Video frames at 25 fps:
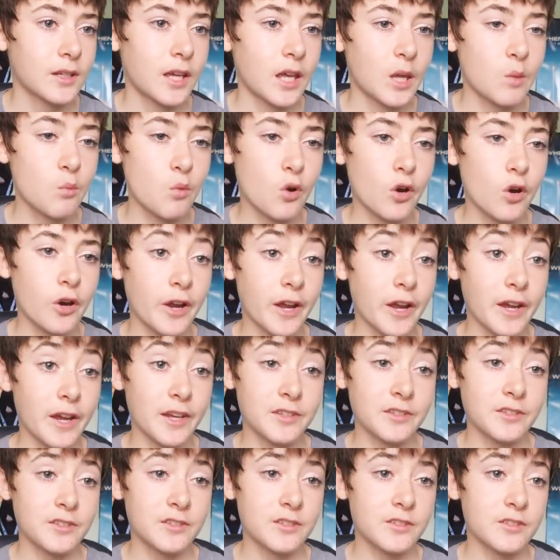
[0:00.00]
Amor
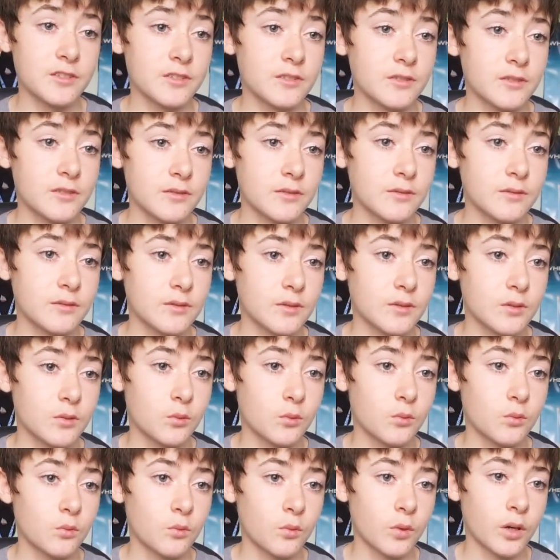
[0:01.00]
asks,
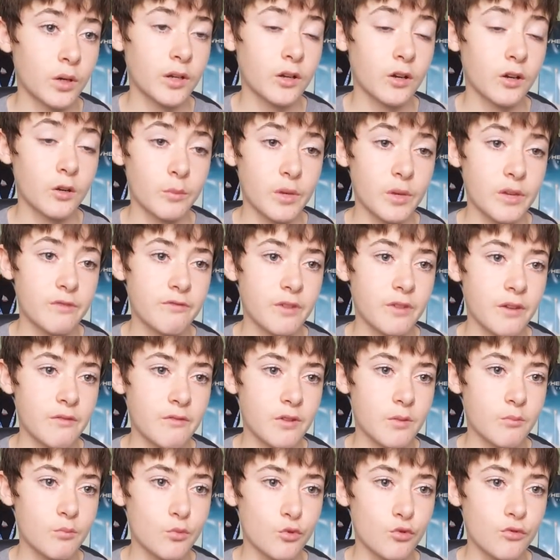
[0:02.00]
what are my
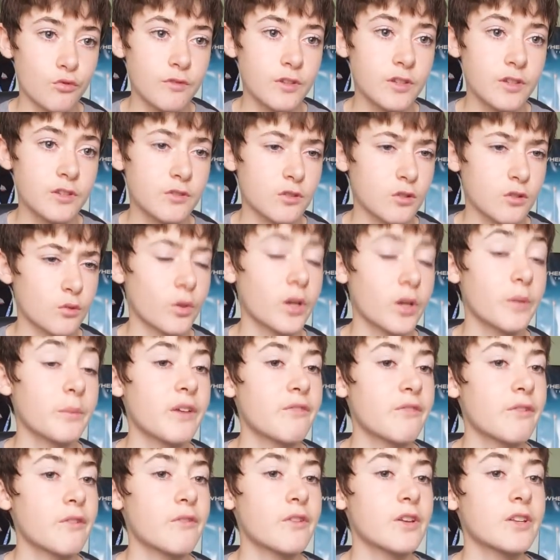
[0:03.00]
favorite movies, or what are
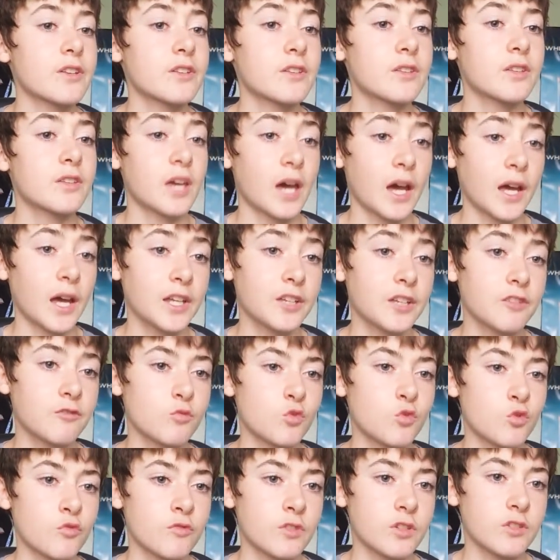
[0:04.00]
my favorite kind of
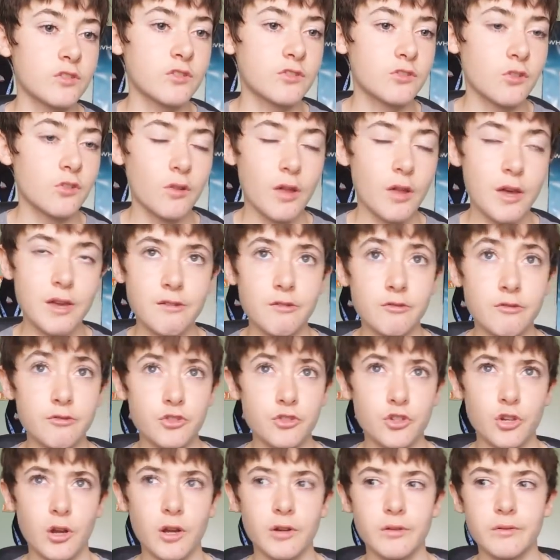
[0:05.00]
movies? So like
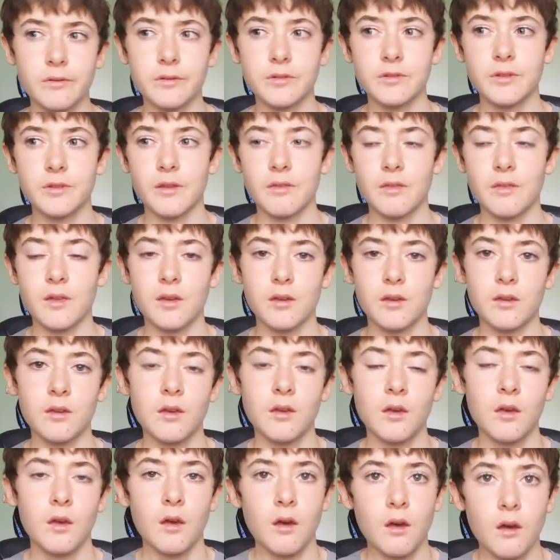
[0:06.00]
genres, I think.
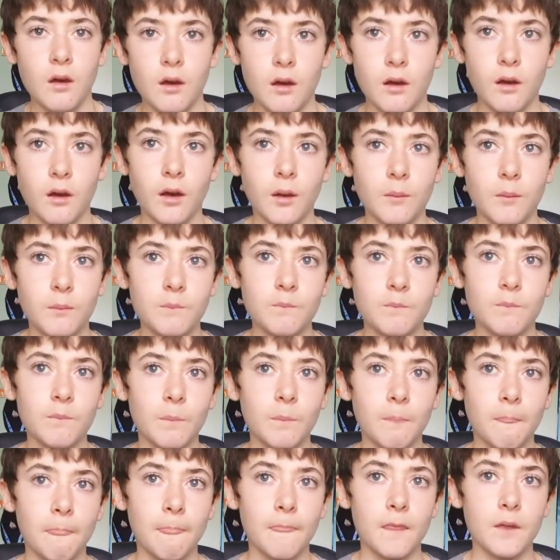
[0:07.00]
I
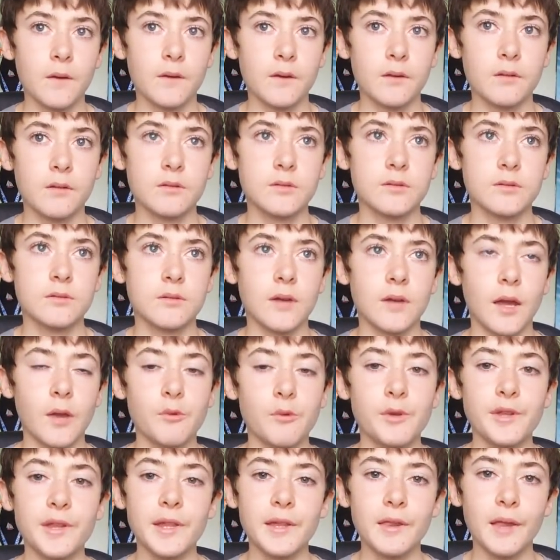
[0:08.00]

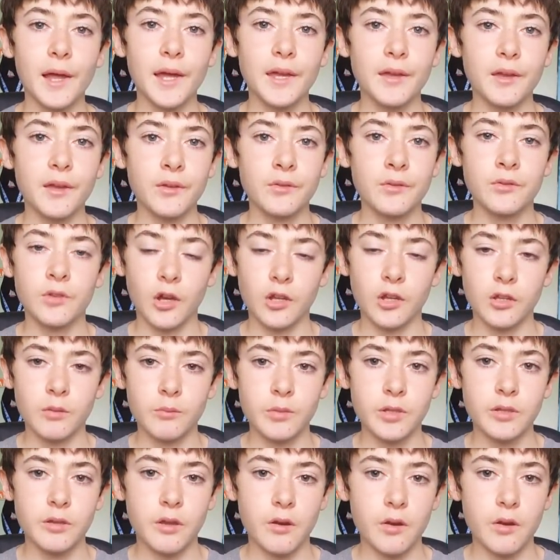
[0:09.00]
really like
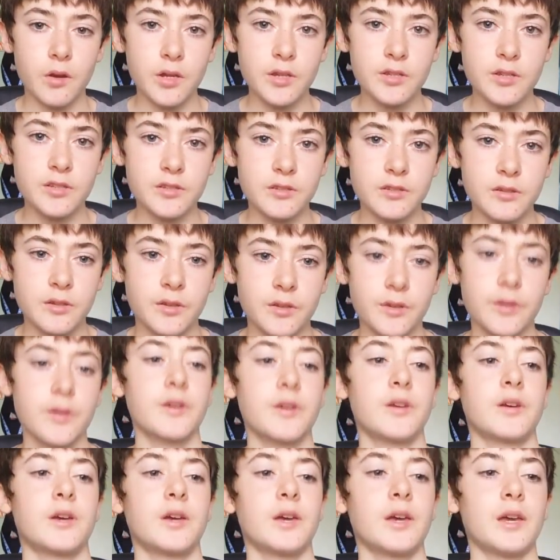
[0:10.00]
documentaries,
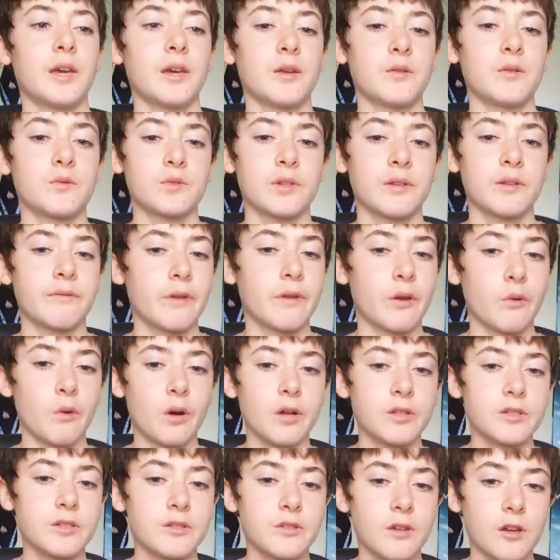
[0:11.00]
and whenever I
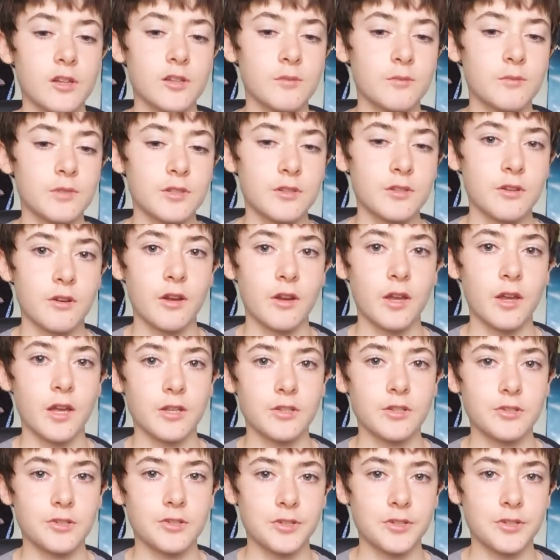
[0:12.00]
watch a documentary,
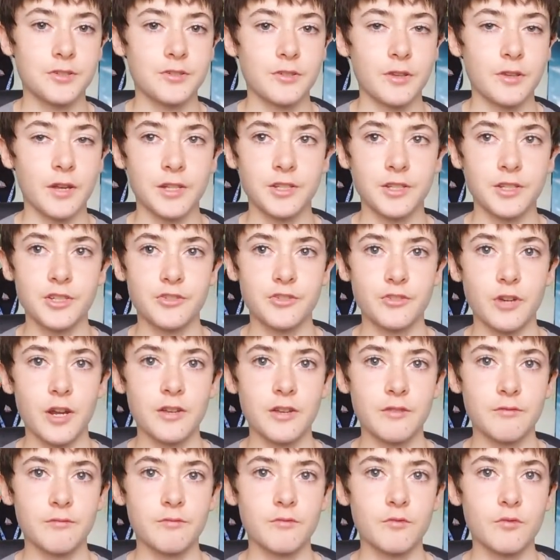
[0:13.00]
I just try
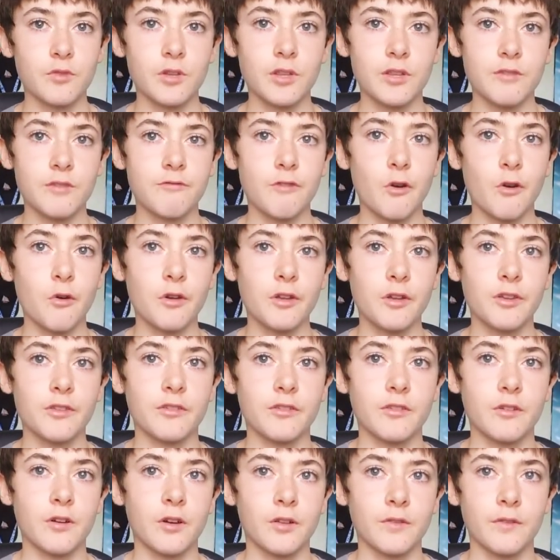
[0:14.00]
to really
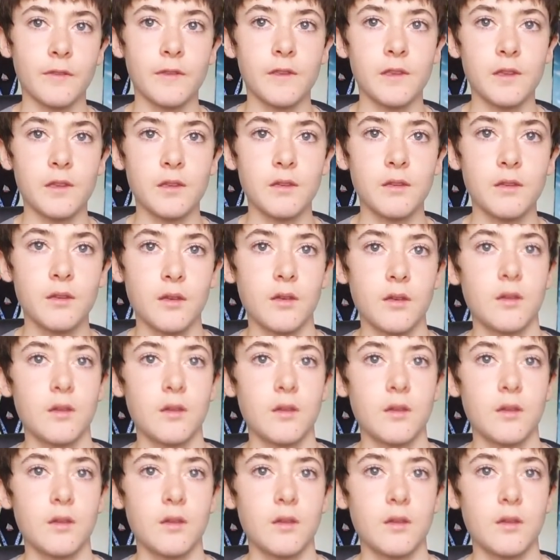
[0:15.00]
focus on the